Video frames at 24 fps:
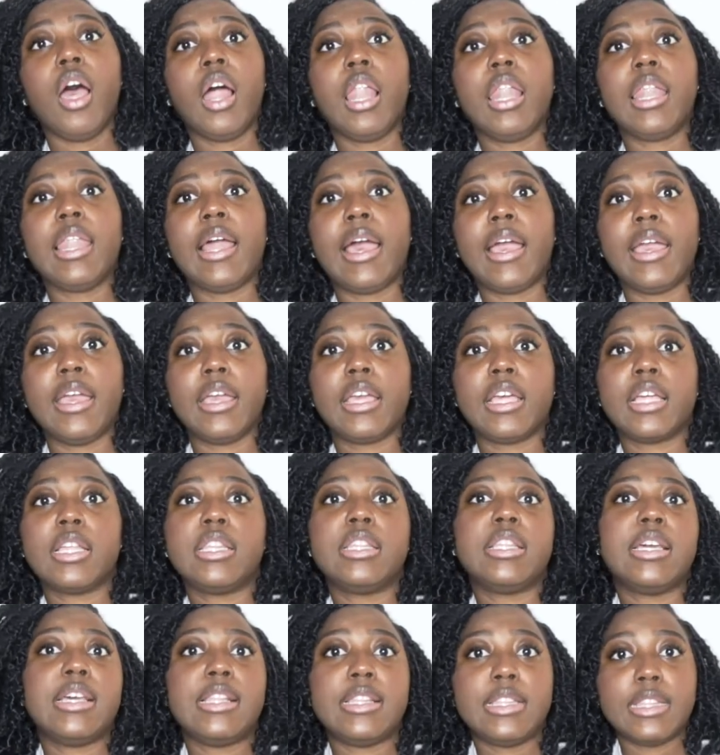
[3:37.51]
like,
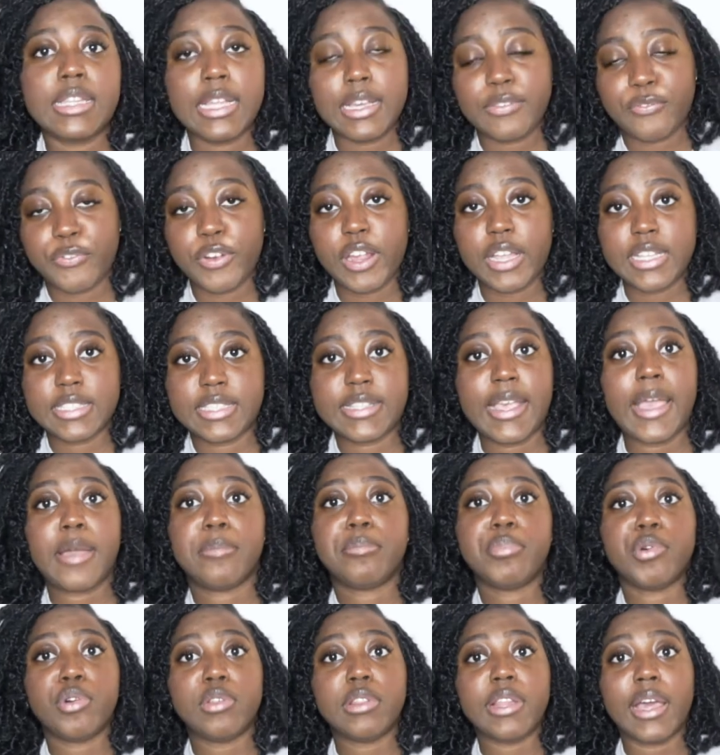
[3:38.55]
let for
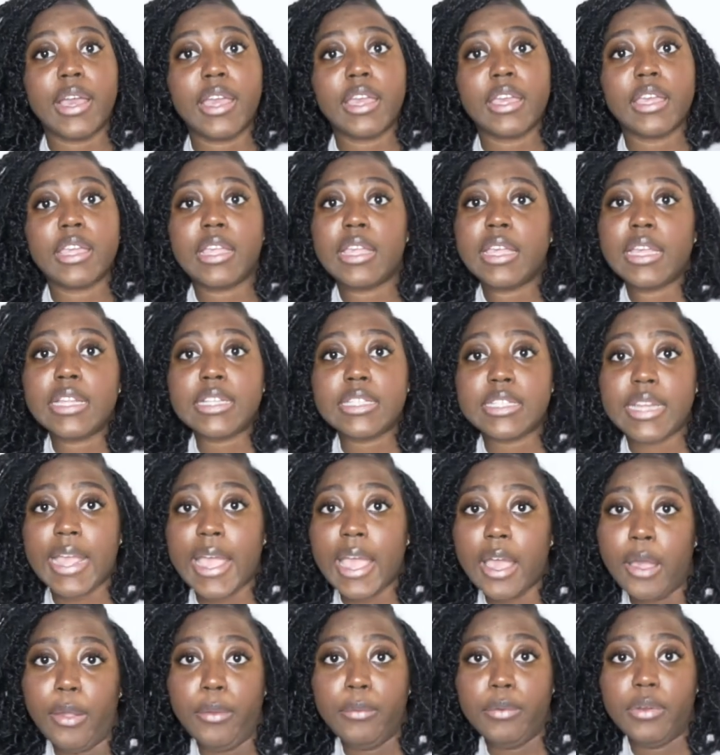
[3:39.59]
example, like, get
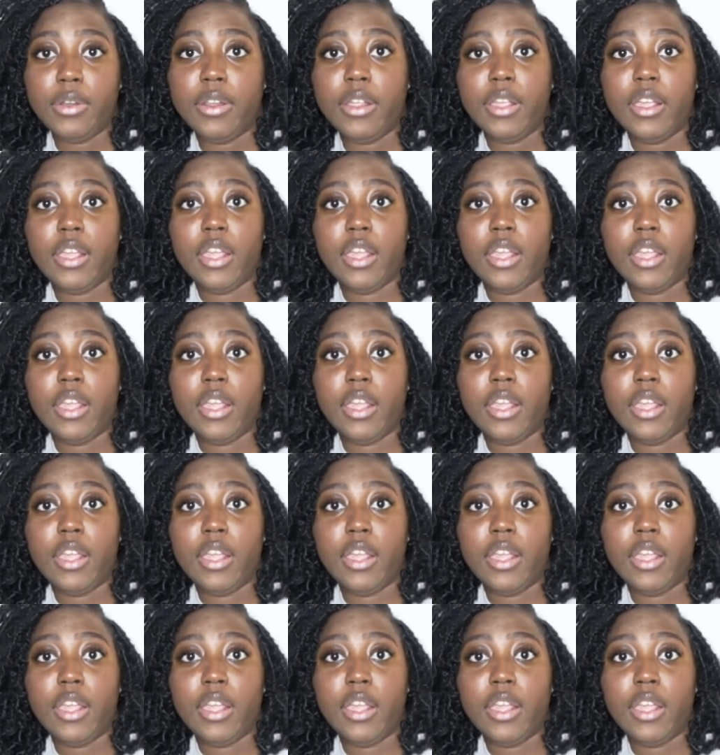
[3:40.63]
down.